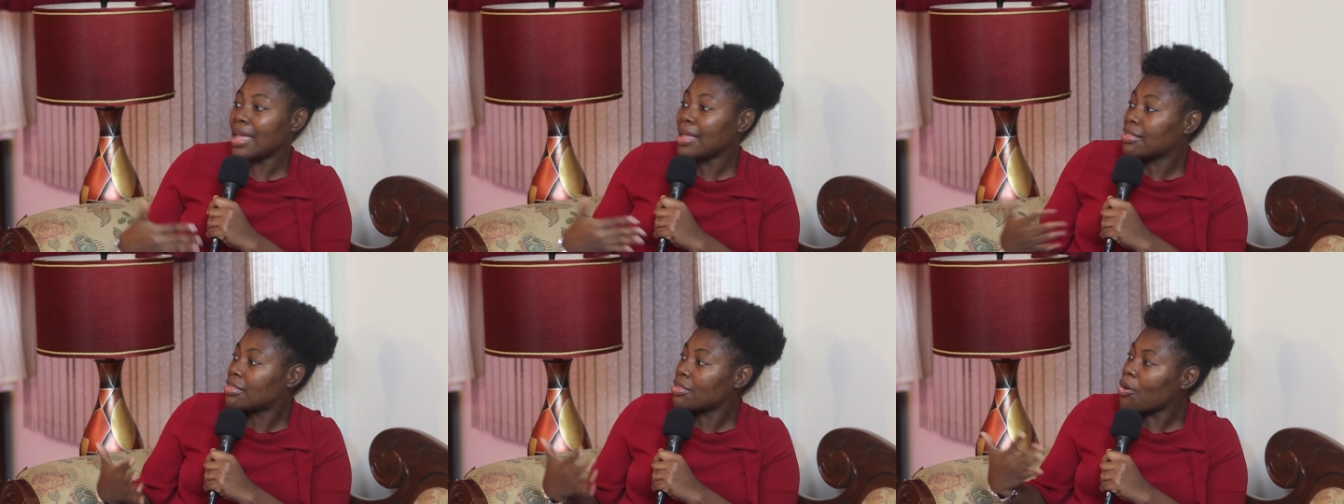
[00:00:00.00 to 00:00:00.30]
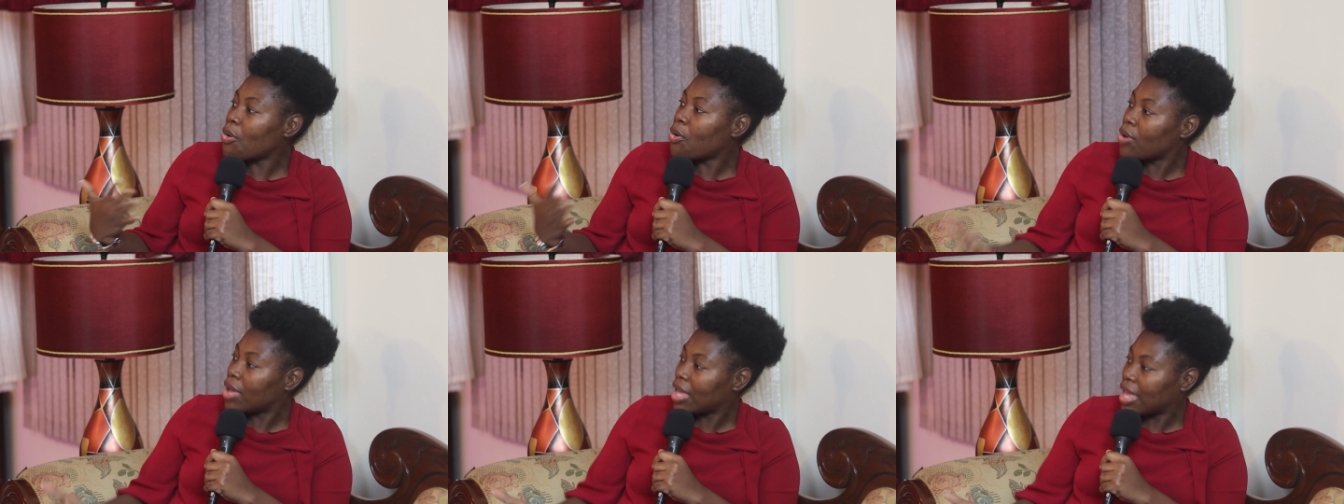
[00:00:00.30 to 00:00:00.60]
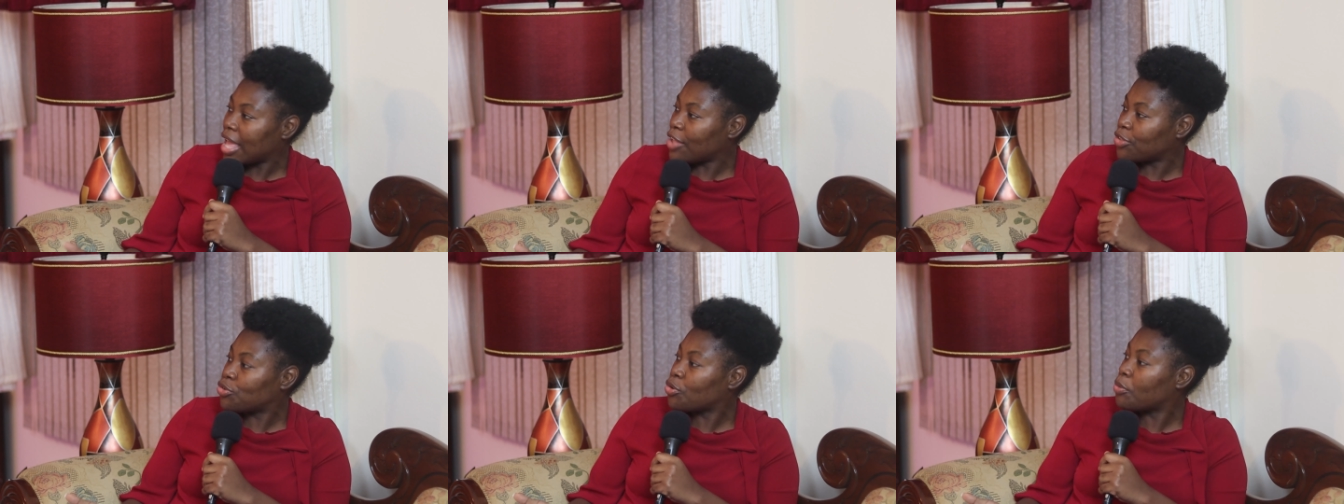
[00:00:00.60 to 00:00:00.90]
it's
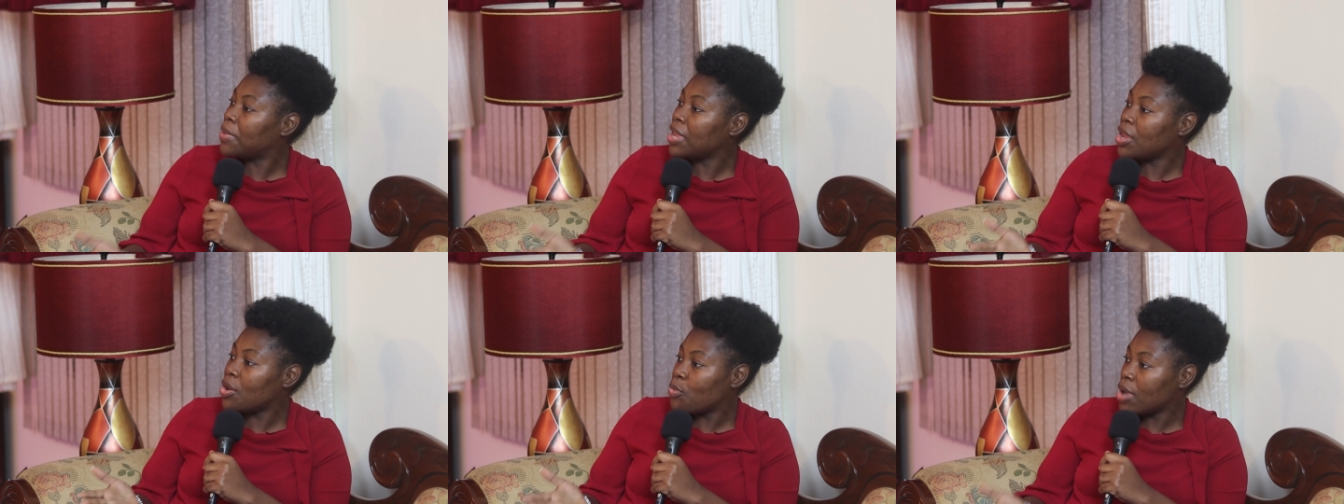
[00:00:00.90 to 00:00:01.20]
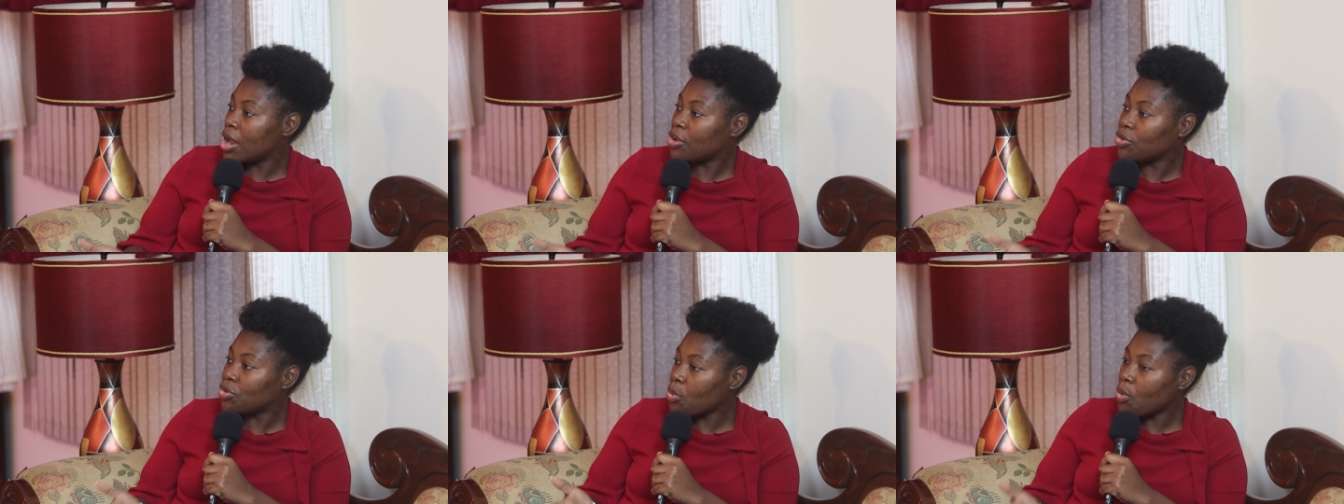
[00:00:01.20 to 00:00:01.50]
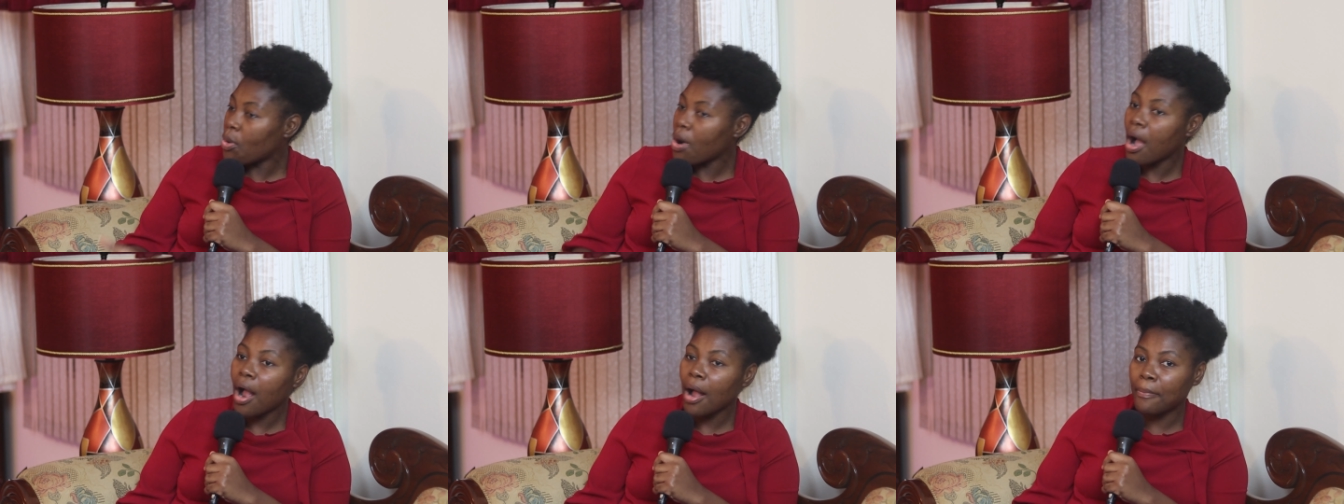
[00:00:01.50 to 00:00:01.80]
okay to be where
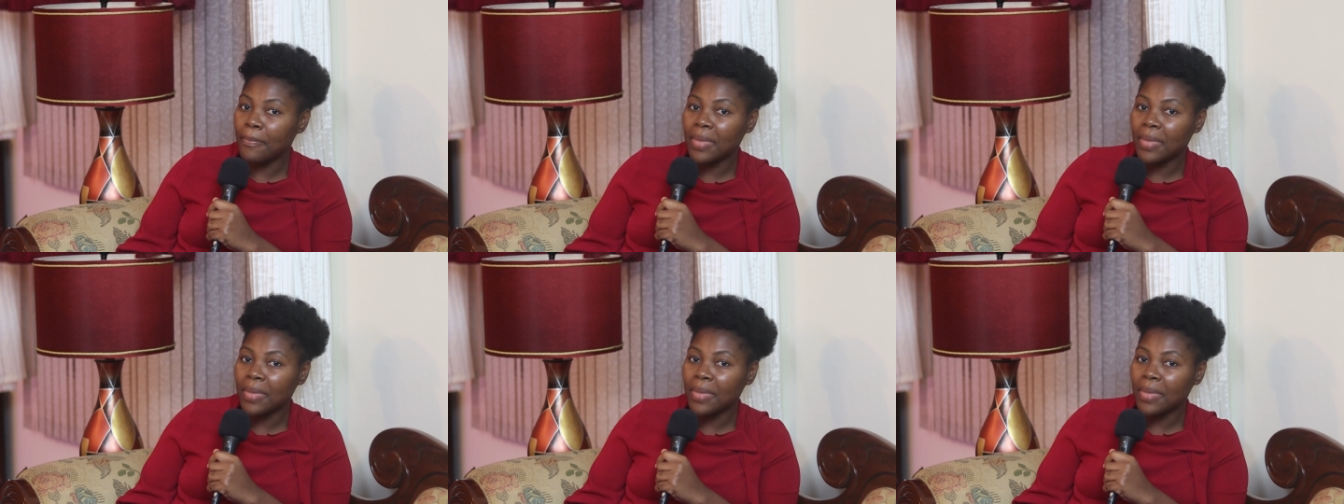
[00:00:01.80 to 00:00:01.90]
you are